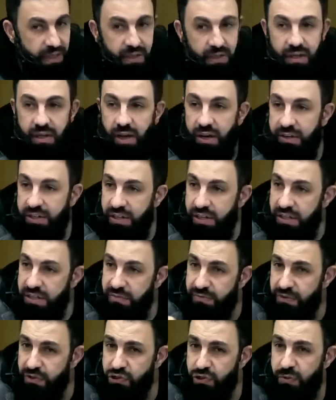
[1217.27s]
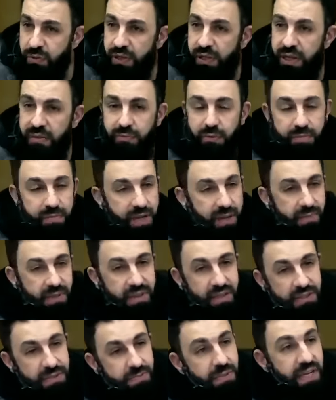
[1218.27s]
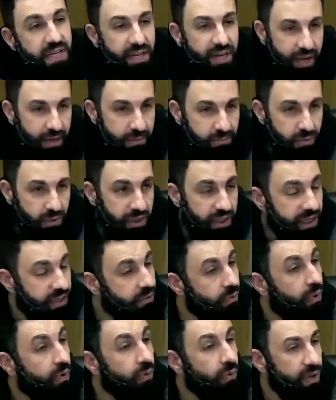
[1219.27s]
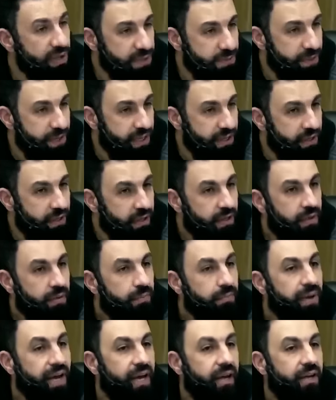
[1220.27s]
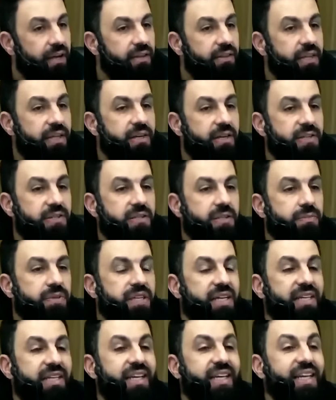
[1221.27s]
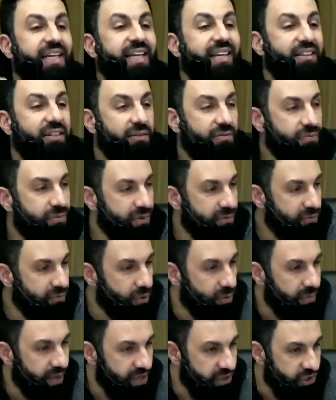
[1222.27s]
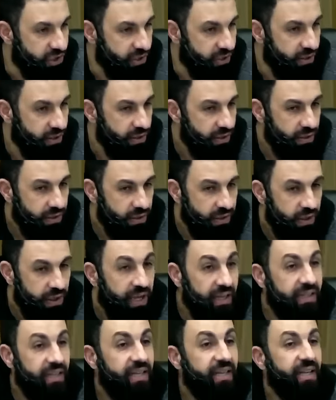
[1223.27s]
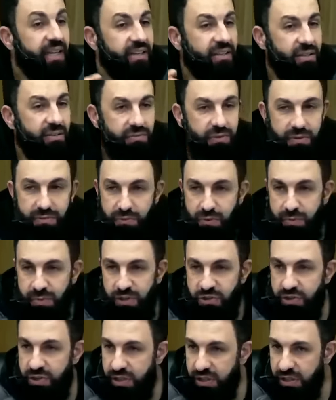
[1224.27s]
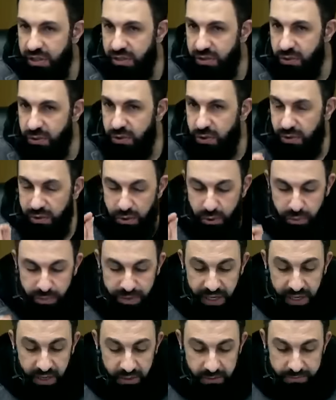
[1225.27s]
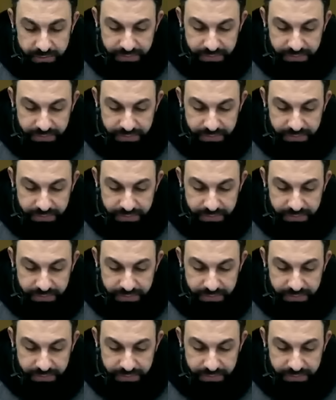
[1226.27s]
On an individual level, maybe there's many, alhamdulillah, and will always be. But there needs to be a collective reformation. A collective reformation. You can only do your little part.